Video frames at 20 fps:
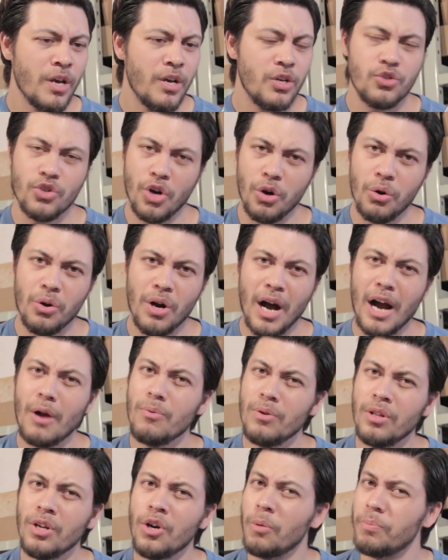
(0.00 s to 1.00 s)
So I
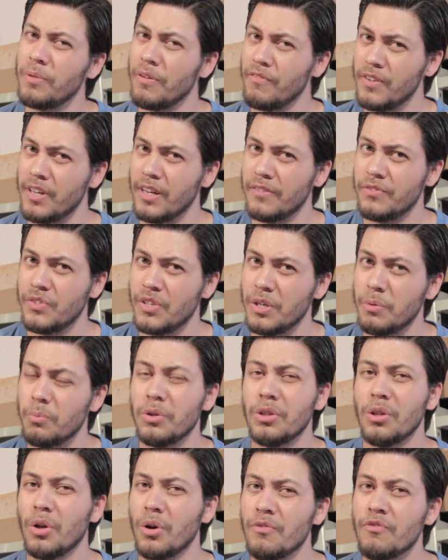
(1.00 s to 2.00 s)
really hope that VFC
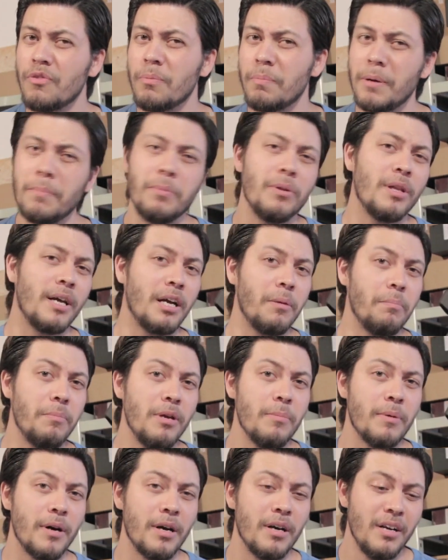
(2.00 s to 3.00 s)
would learn from people like
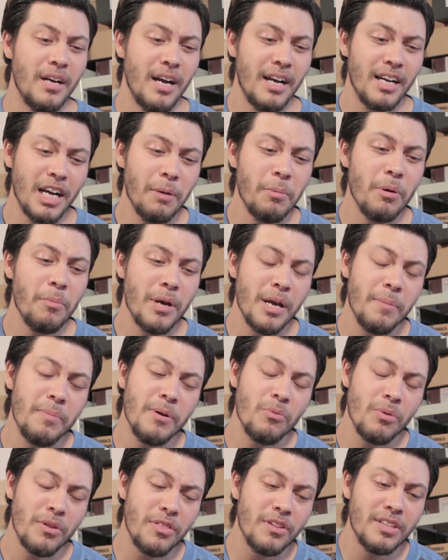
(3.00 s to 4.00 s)
Amoeba and come up maybe
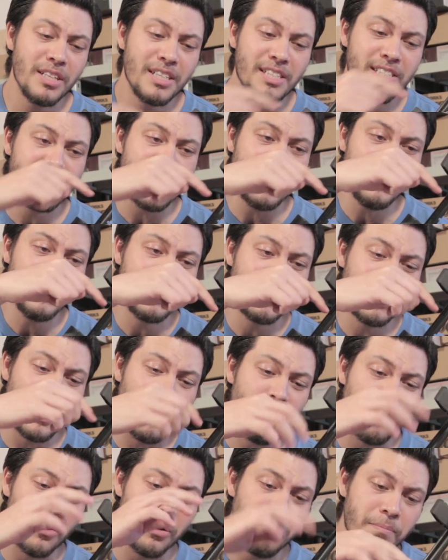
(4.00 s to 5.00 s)
with an extended
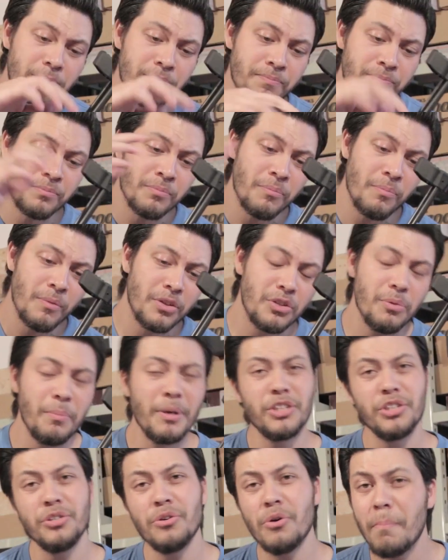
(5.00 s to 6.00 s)
cover to
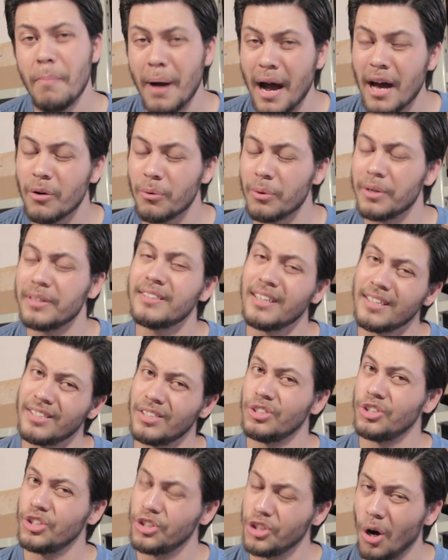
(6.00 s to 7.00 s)
make sure your battery
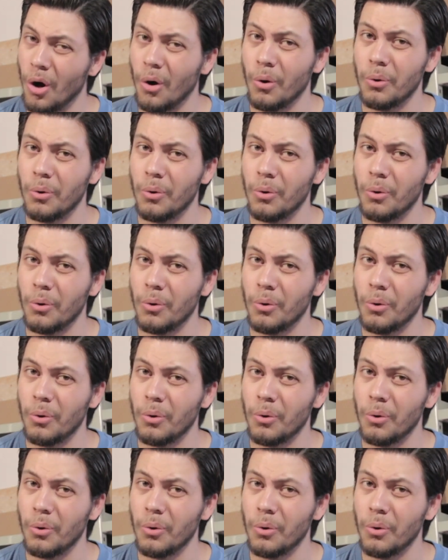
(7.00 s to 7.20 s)
doesn't show.